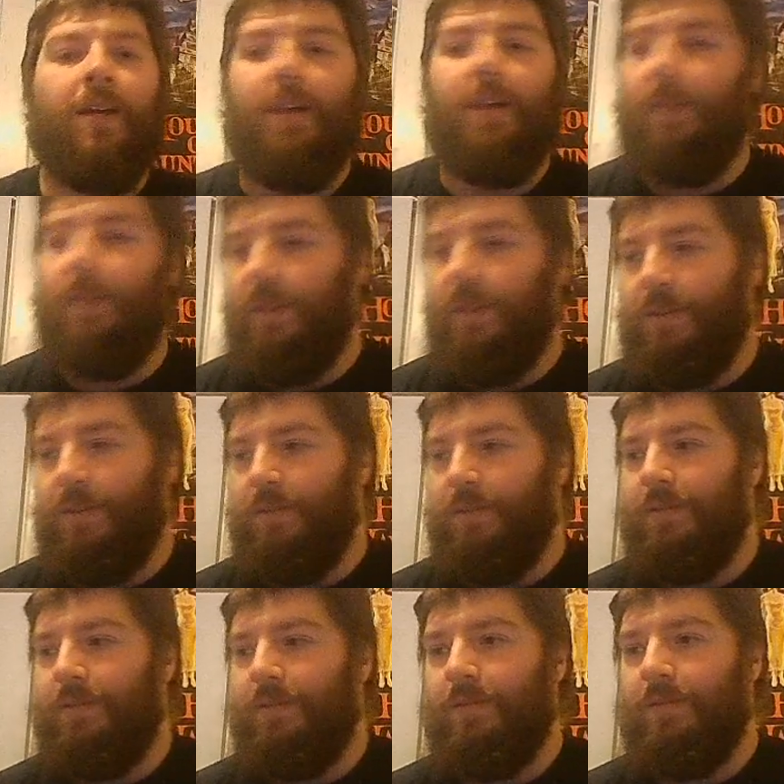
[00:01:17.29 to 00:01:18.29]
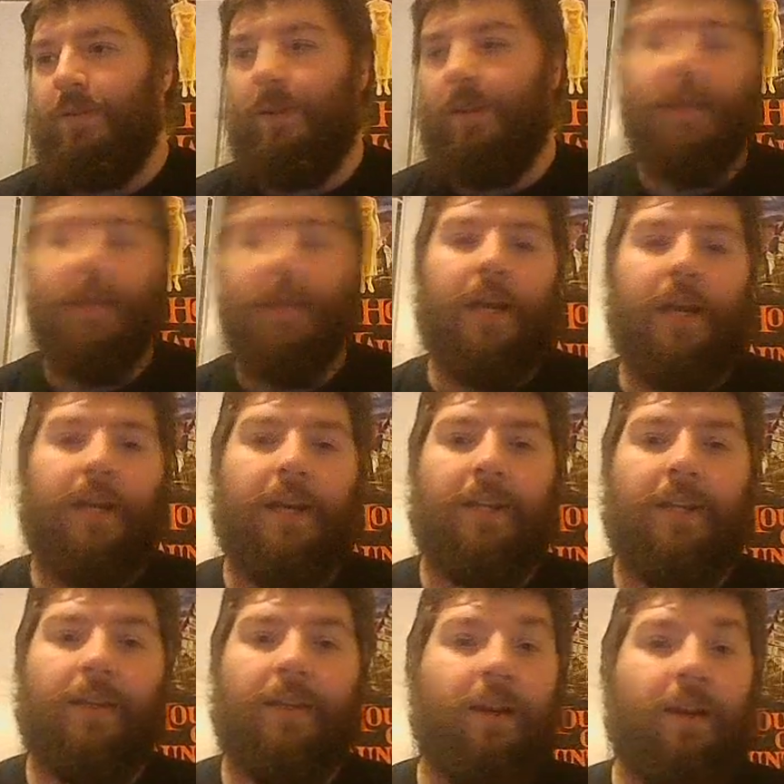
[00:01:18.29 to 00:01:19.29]
these online
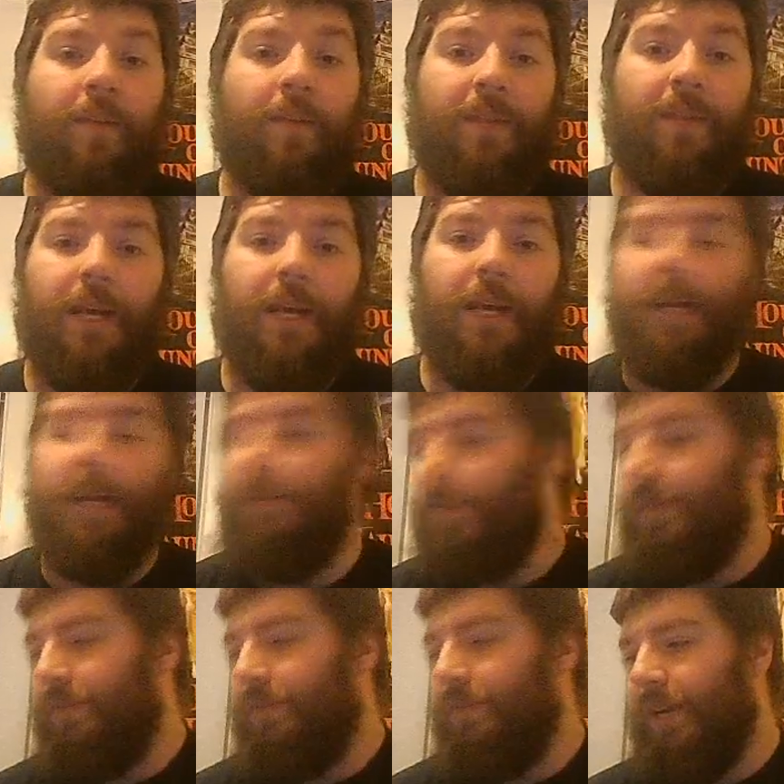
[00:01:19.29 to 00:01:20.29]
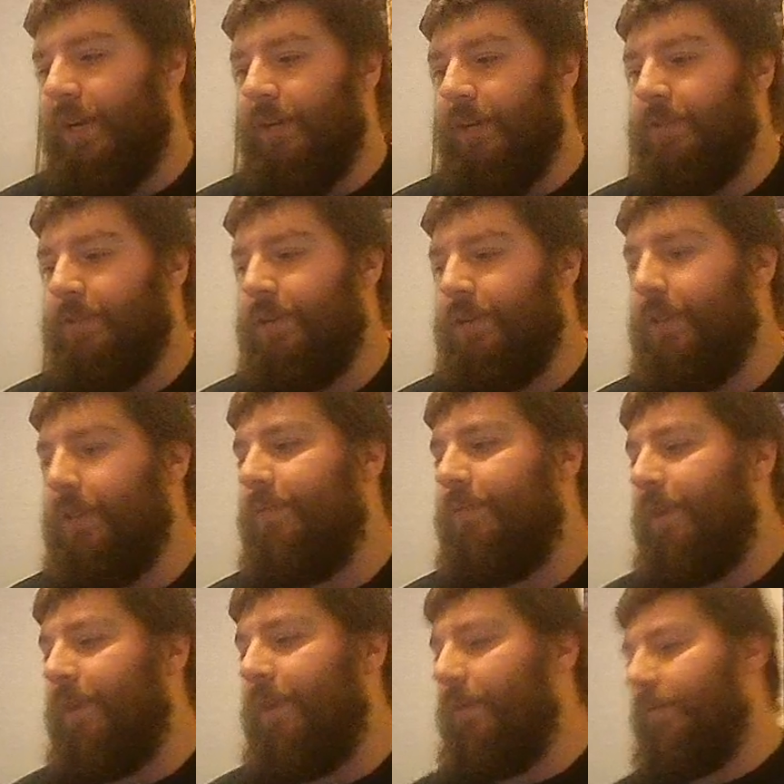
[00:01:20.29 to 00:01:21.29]
and they're up in the hundreds range, and to
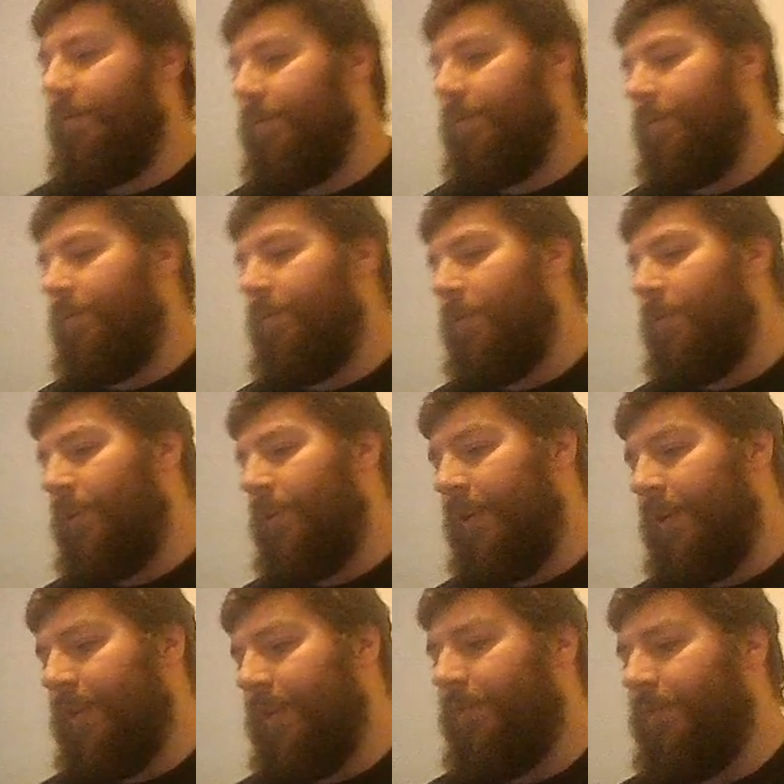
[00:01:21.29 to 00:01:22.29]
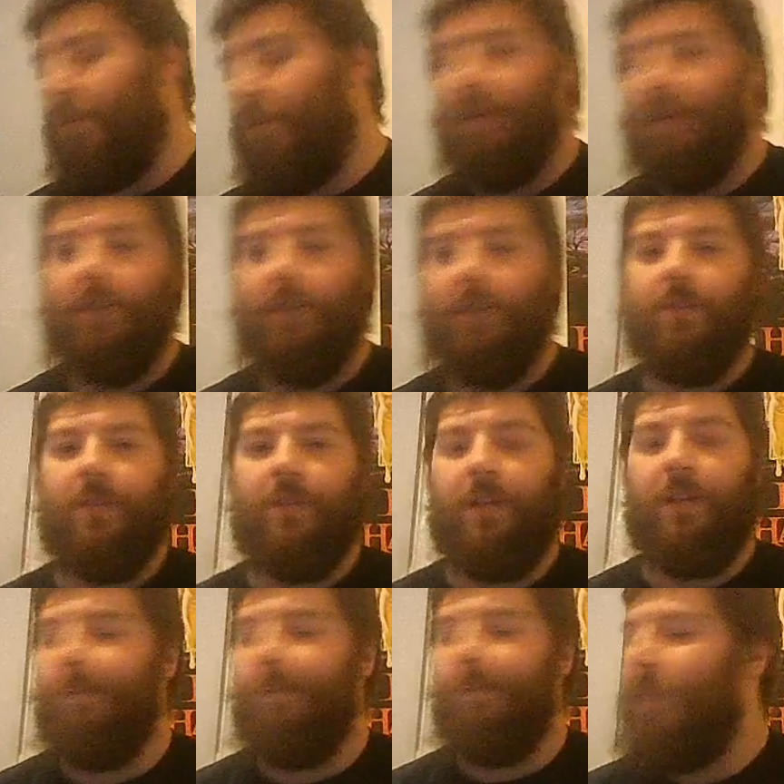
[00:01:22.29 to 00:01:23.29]
find one for $4 right
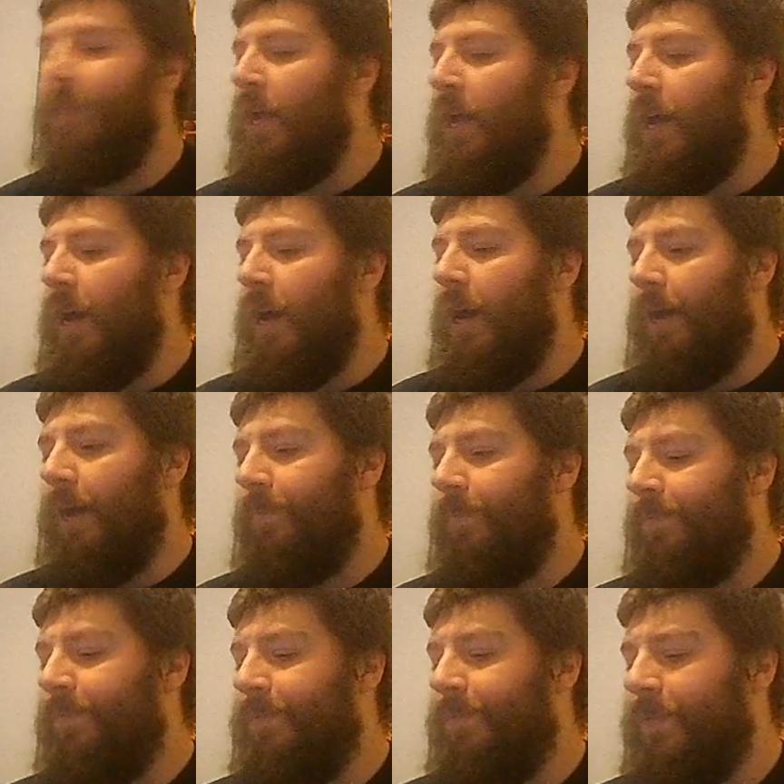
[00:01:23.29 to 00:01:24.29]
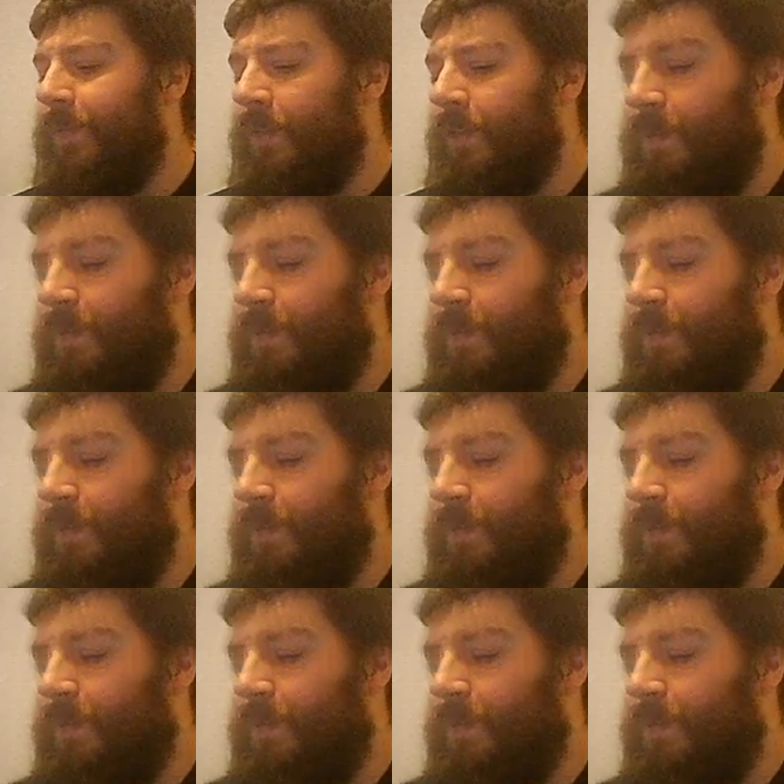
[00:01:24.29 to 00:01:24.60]
there. Just